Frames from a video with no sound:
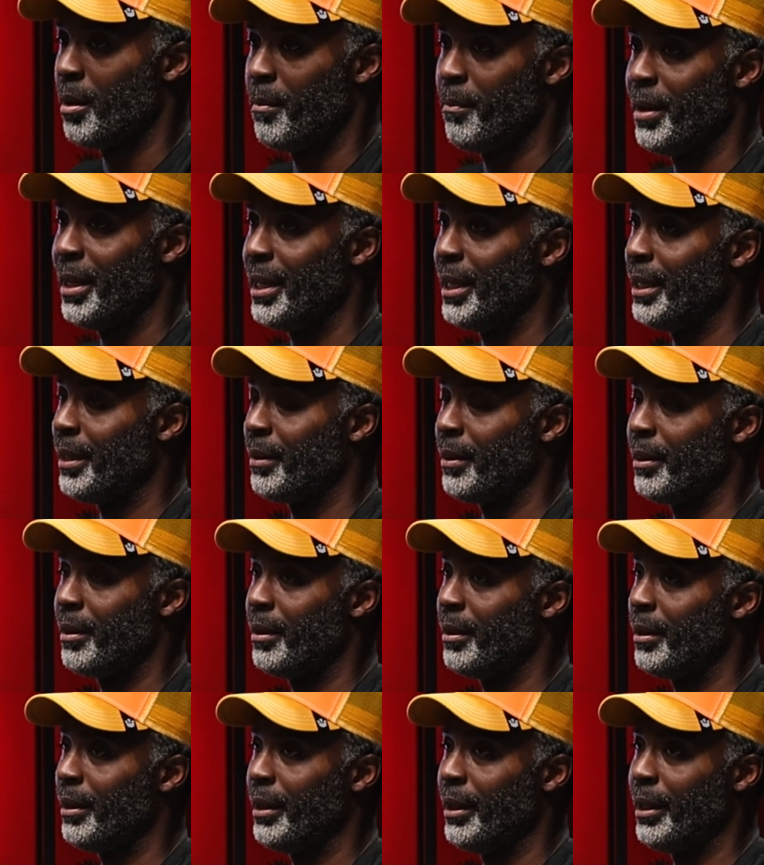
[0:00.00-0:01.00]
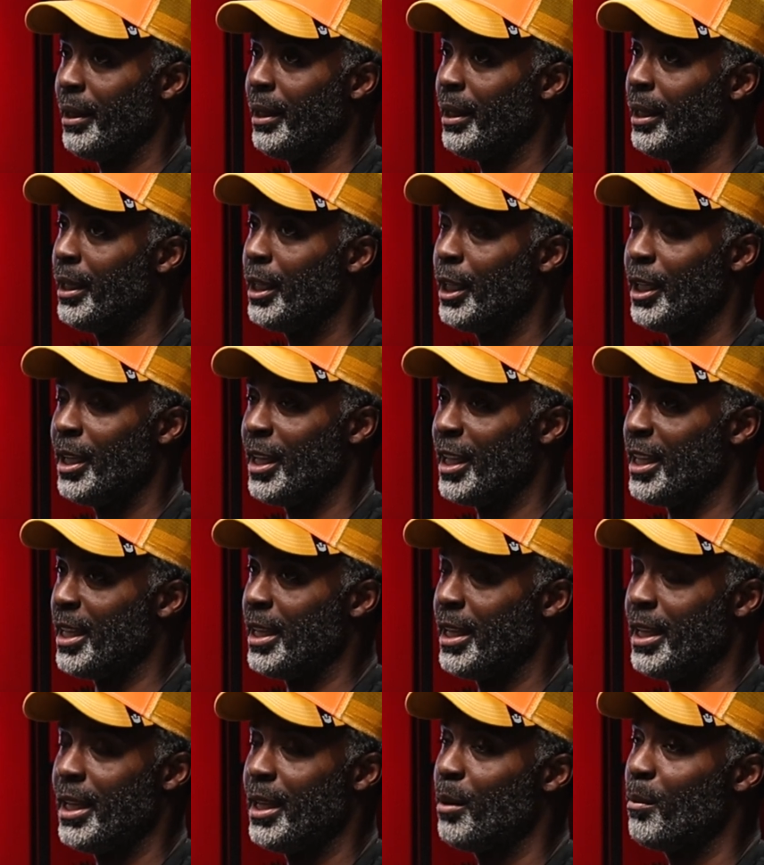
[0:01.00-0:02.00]
Man,
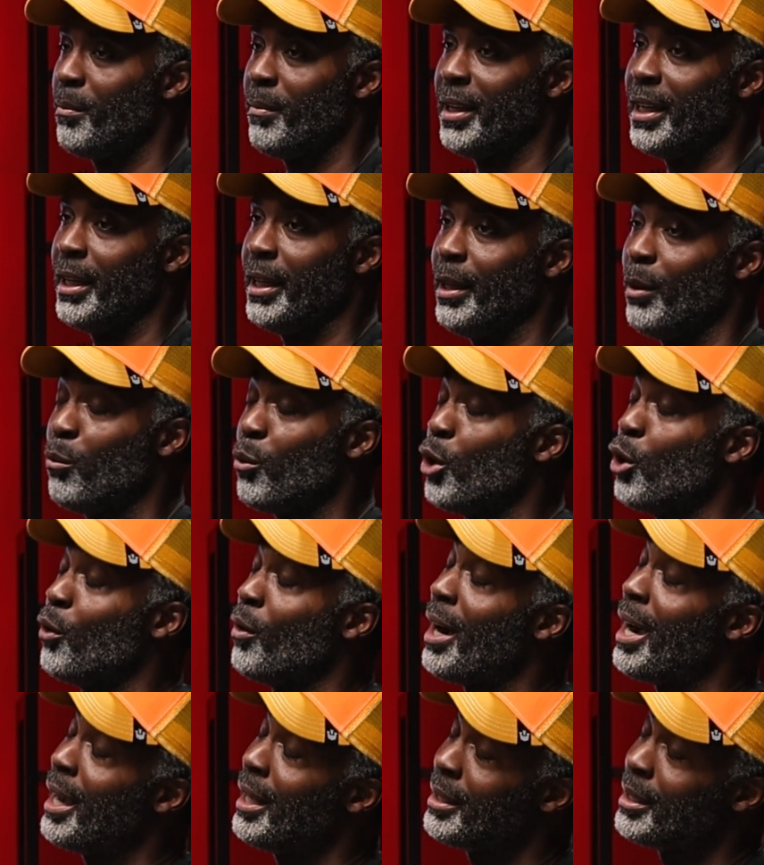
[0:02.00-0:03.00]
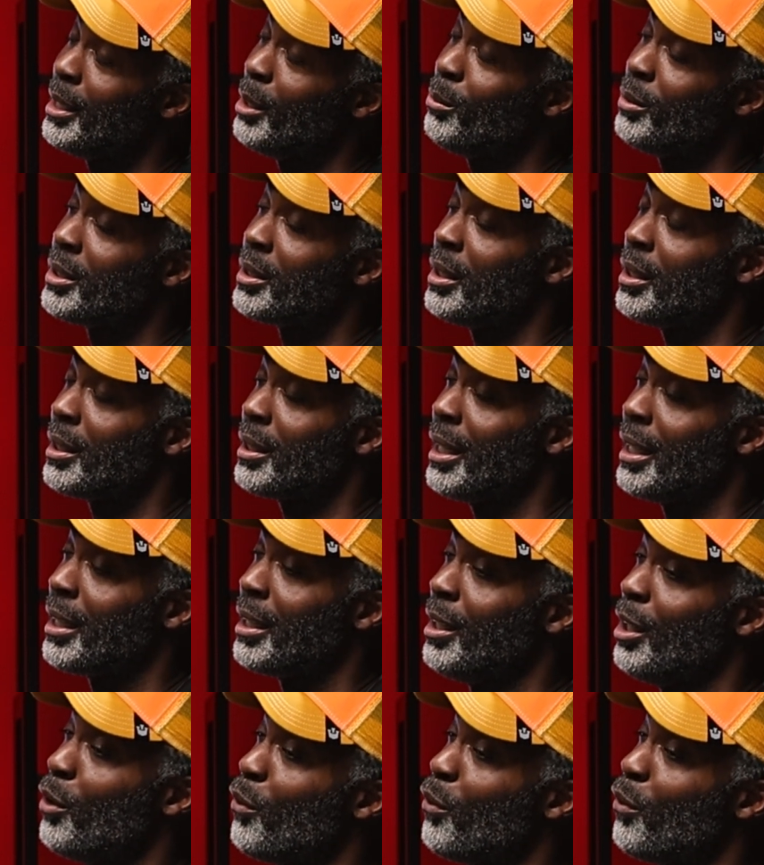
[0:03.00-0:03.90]
it was kind of